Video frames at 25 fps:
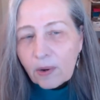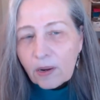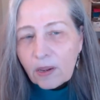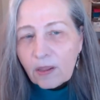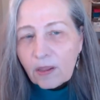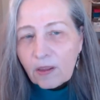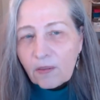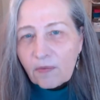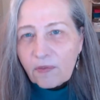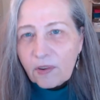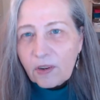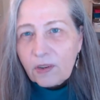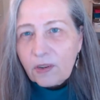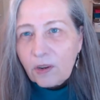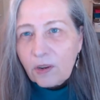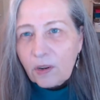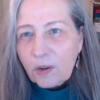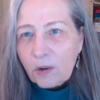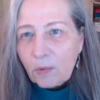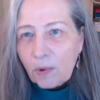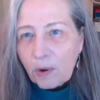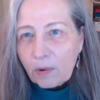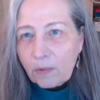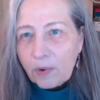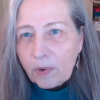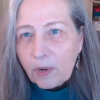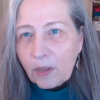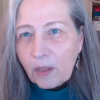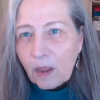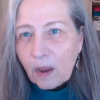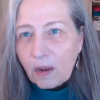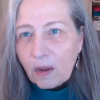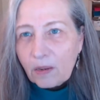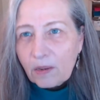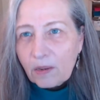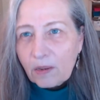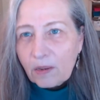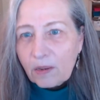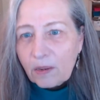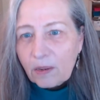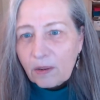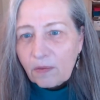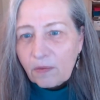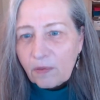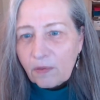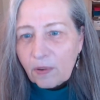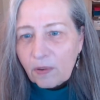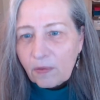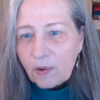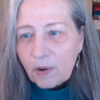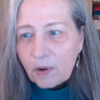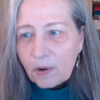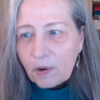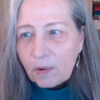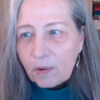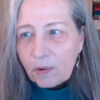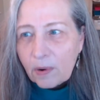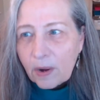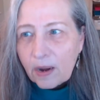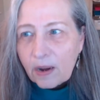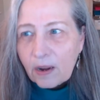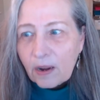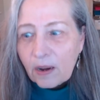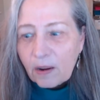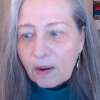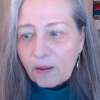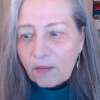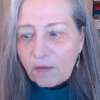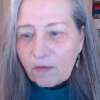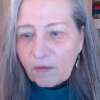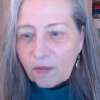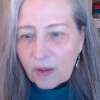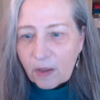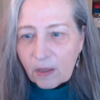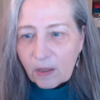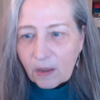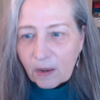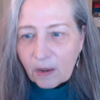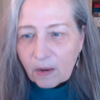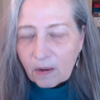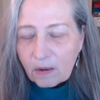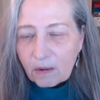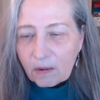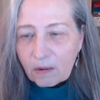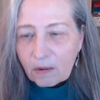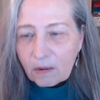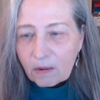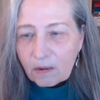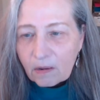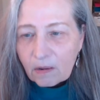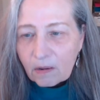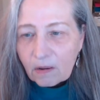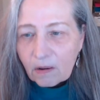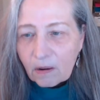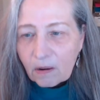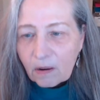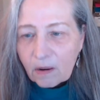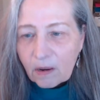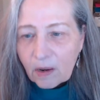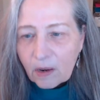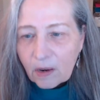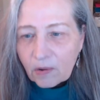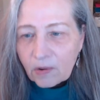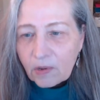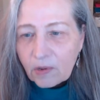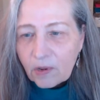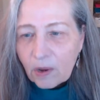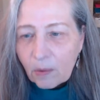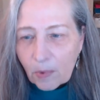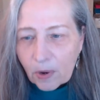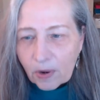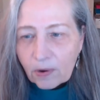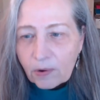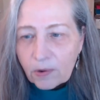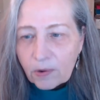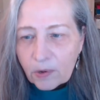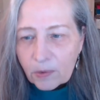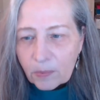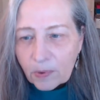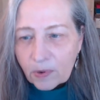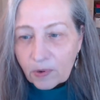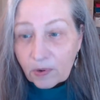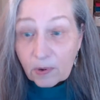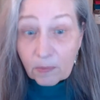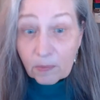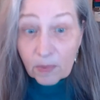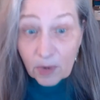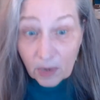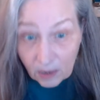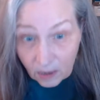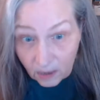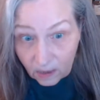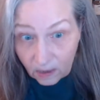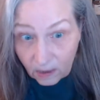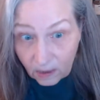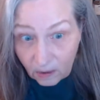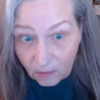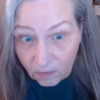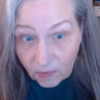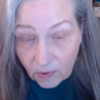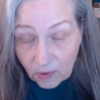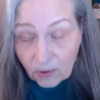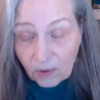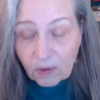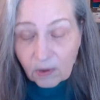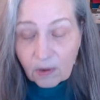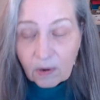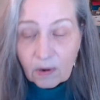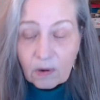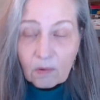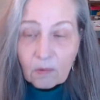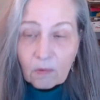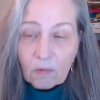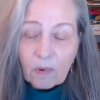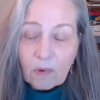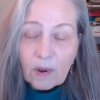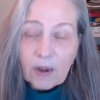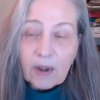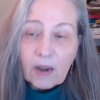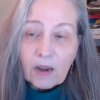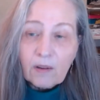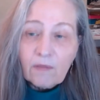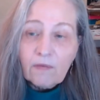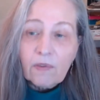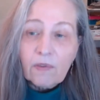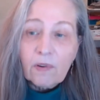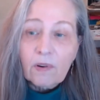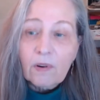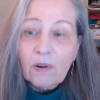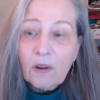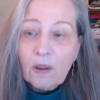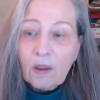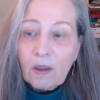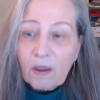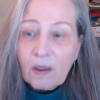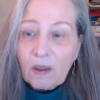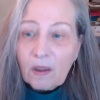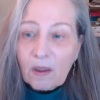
One of the first things you want to realize is if you're creating a villain, someone who's supposed to be evil or whatever,